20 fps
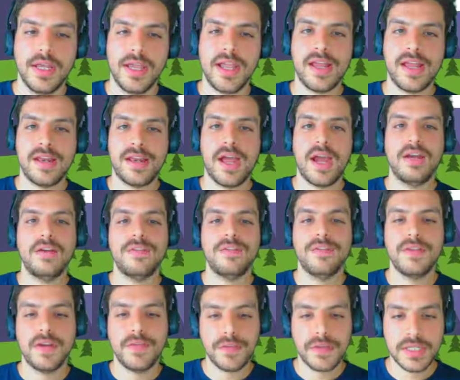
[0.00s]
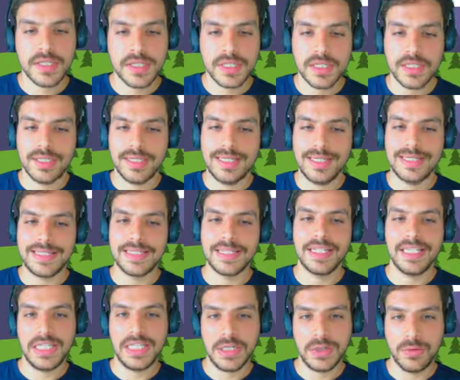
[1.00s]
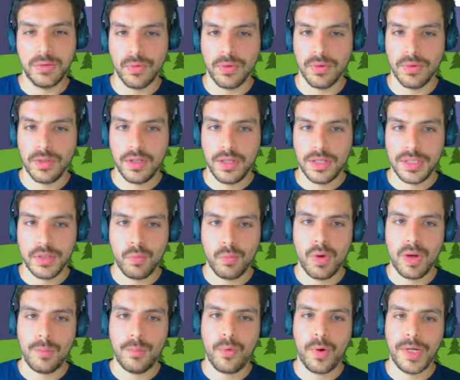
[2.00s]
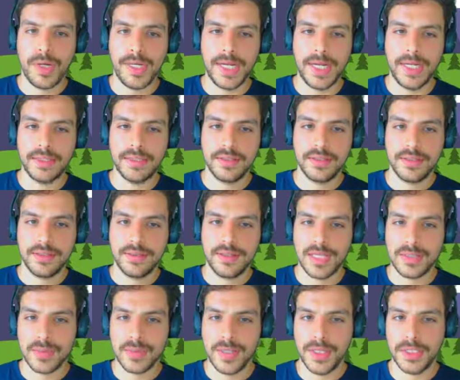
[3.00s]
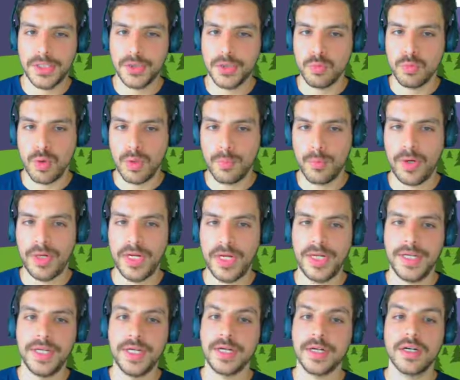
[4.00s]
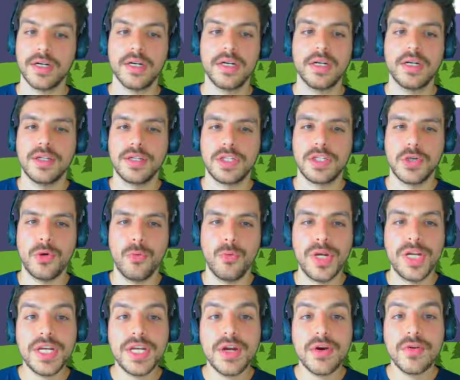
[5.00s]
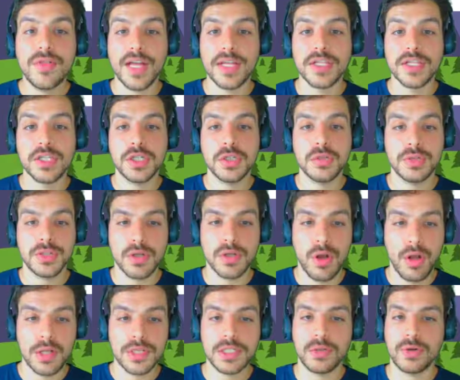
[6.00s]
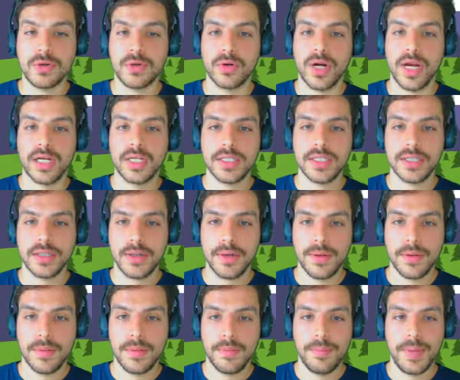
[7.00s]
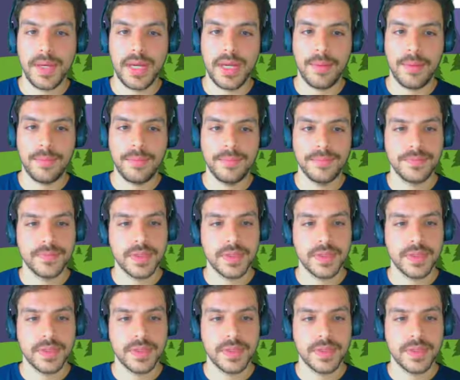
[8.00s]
And 9/5 is equal to 1.8. That's why they chose 1.8 here. So we know that 2 is also correct. Bam.